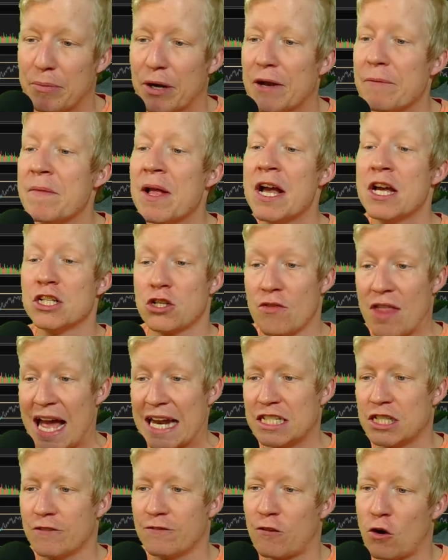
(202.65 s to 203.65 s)
But so
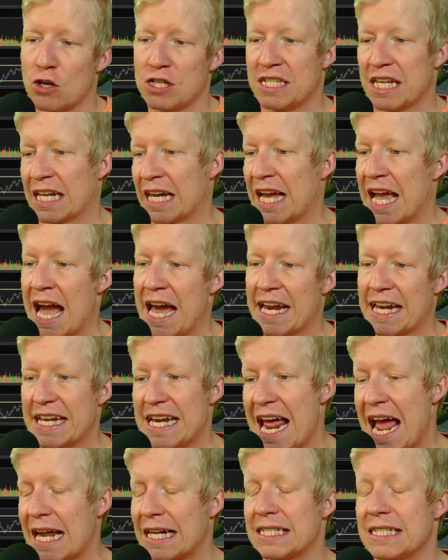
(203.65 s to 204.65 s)
that's the first thing I added.
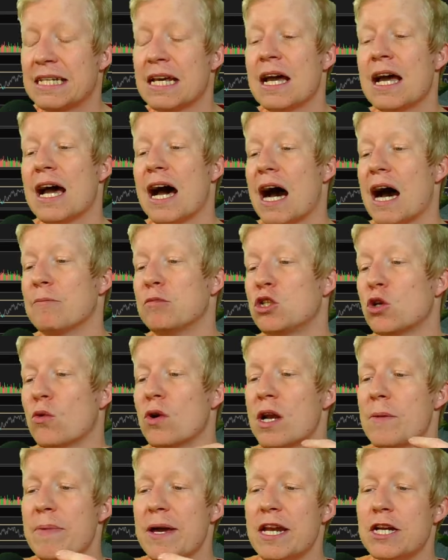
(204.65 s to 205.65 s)
Next, I'm
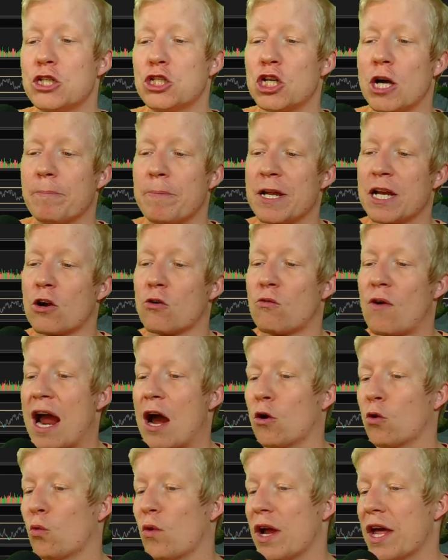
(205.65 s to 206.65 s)
doing a bit of jumping
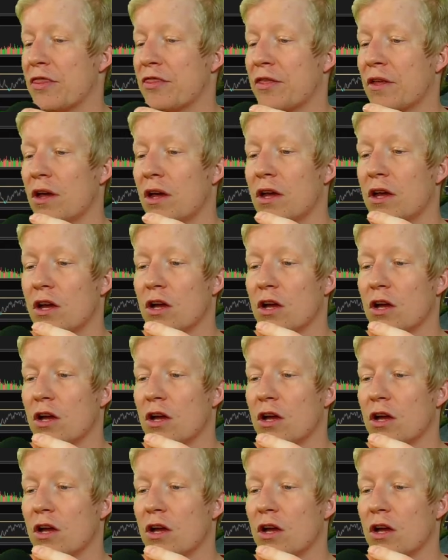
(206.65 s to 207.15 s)
around with